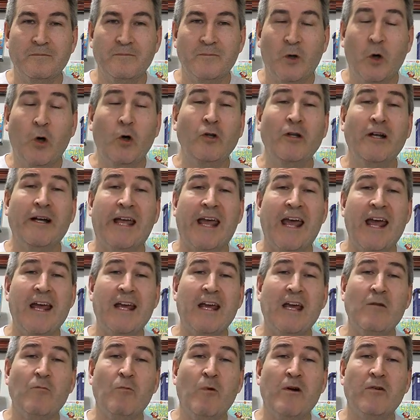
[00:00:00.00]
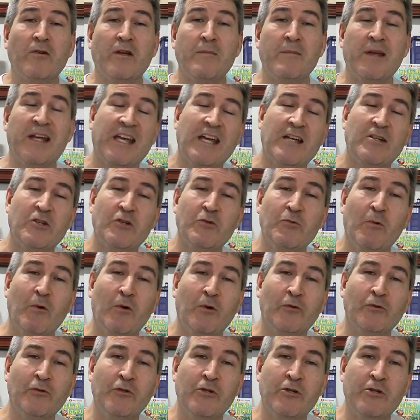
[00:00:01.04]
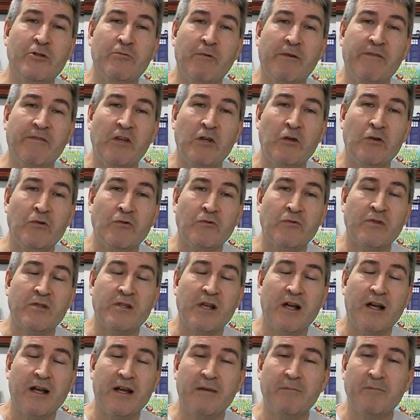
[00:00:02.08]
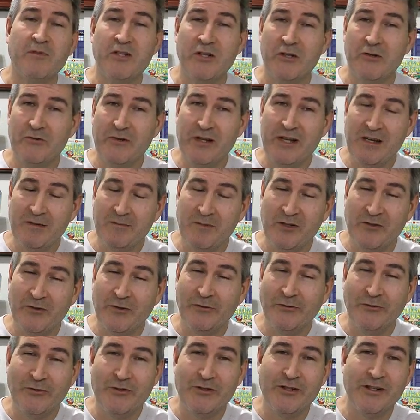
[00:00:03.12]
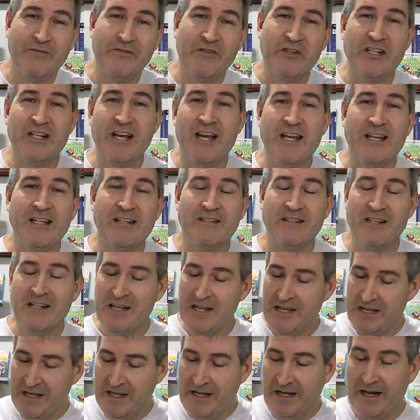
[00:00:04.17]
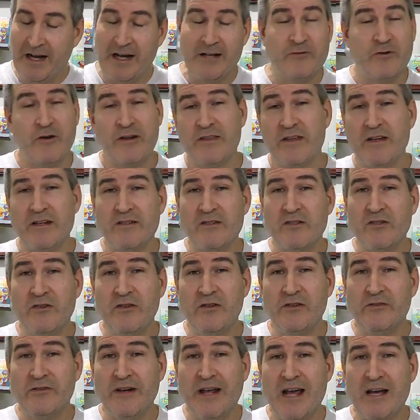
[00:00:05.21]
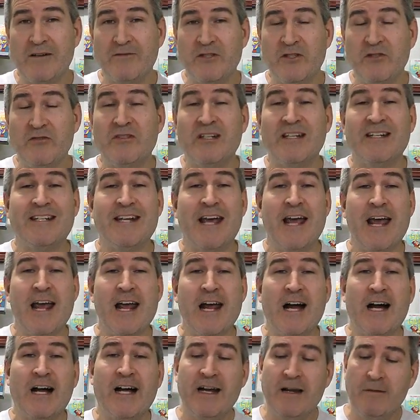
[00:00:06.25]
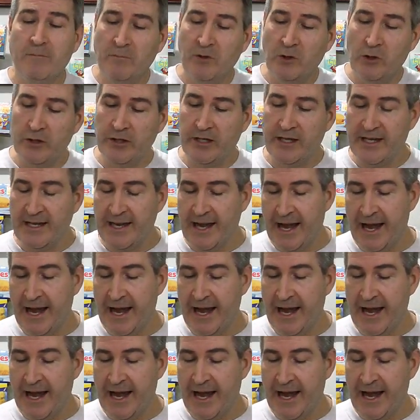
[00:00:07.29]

Hola gang, and welcome again to Old Nerd Reviews. I'm Tony, I'm your old nerd of the day, and I try things so you don't have to. Today I am looking